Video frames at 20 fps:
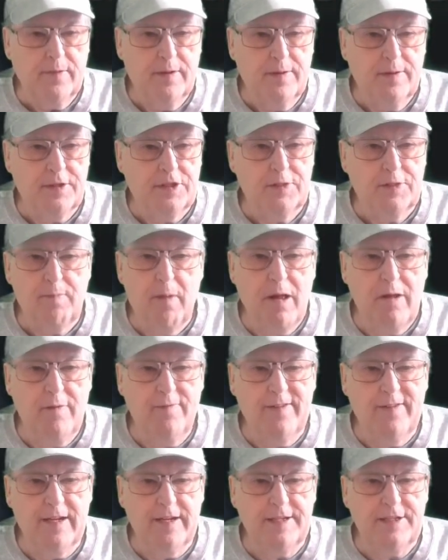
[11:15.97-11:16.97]
The small
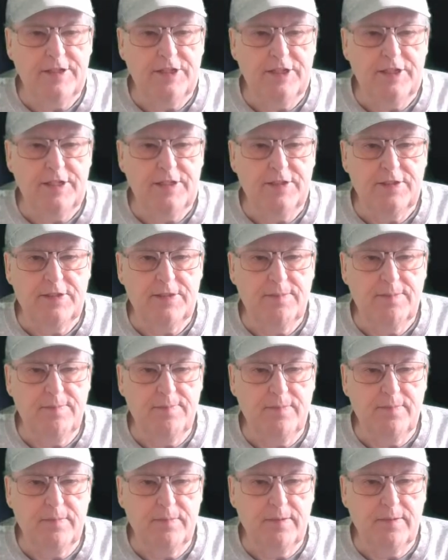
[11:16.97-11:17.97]
village is
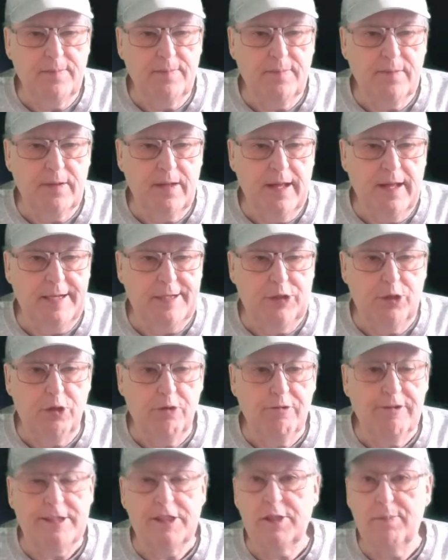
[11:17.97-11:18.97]
a
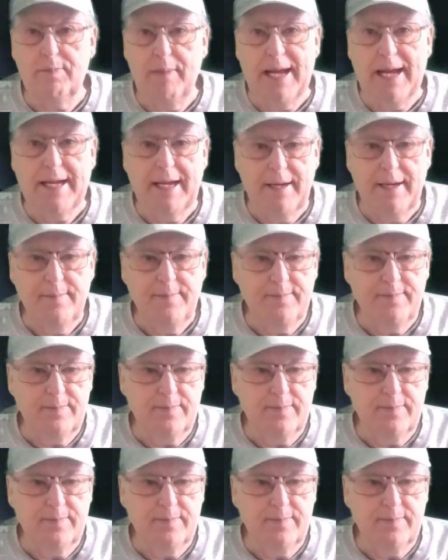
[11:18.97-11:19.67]
tourist mecca,